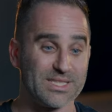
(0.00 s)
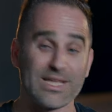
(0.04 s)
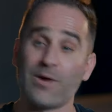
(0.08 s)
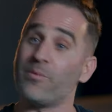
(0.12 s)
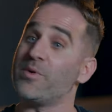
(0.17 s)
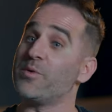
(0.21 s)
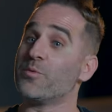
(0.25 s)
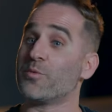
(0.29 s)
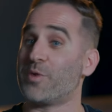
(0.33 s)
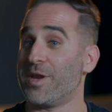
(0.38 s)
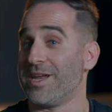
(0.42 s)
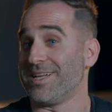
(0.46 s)
But then
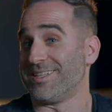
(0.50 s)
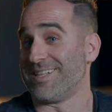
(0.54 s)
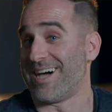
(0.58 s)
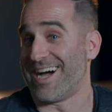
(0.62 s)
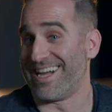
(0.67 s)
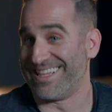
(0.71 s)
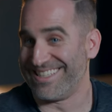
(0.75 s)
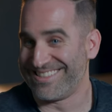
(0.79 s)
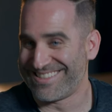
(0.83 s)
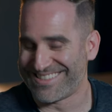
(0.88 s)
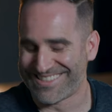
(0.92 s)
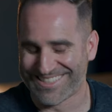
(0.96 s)
we
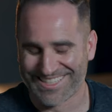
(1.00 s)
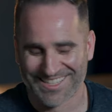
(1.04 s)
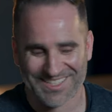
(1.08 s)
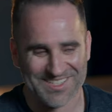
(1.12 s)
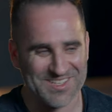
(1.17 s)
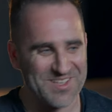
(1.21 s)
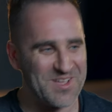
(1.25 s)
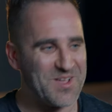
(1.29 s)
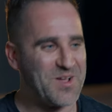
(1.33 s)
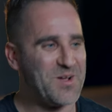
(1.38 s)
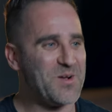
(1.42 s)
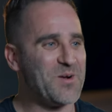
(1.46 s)
realized
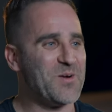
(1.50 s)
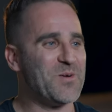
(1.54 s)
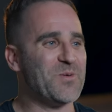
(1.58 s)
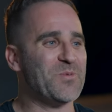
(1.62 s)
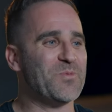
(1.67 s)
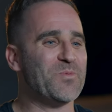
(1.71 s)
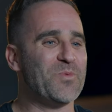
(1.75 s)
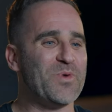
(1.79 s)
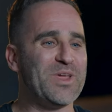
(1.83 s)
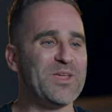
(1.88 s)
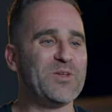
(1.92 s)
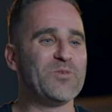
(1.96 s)

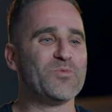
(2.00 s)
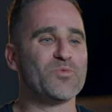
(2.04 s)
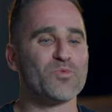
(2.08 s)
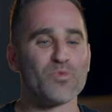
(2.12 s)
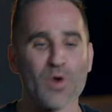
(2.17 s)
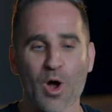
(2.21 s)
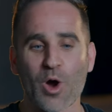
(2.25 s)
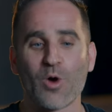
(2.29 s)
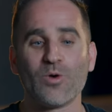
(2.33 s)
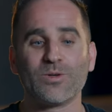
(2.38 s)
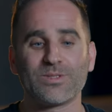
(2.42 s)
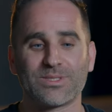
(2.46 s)
we
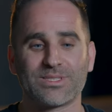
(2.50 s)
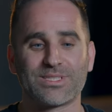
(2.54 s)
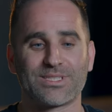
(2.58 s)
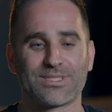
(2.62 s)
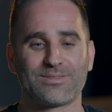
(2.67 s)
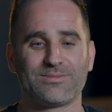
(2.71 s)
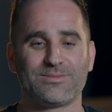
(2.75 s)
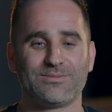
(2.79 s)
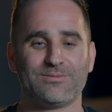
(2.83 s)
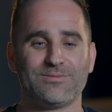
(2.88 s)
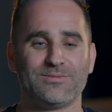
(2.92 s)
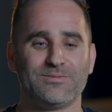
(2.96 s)

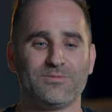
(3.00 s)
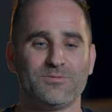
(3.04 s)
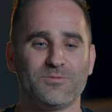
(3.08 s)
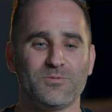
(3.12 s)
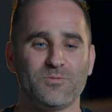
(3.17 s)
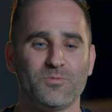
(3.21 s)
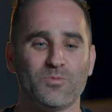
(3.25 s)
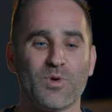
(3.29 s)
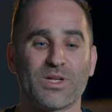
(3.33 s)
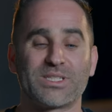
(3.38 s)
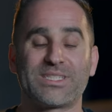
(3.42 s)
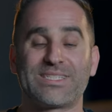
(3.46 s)
wrote
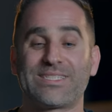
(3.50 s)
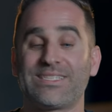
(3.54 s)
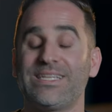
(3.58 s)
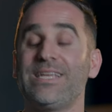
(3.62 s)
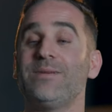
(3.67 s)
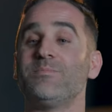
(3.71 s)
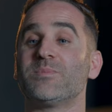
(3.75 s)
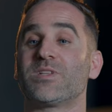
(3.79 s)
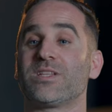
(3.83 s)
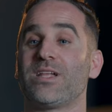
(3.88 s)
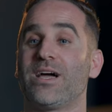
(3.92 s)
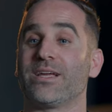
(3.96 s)
what
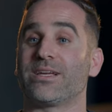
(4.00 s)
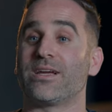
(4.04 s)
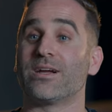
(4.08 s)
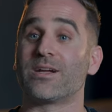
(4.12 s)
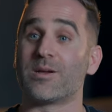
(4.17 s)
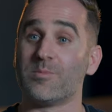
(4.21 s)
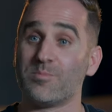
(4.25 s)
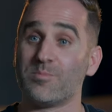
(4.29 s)
seemed like a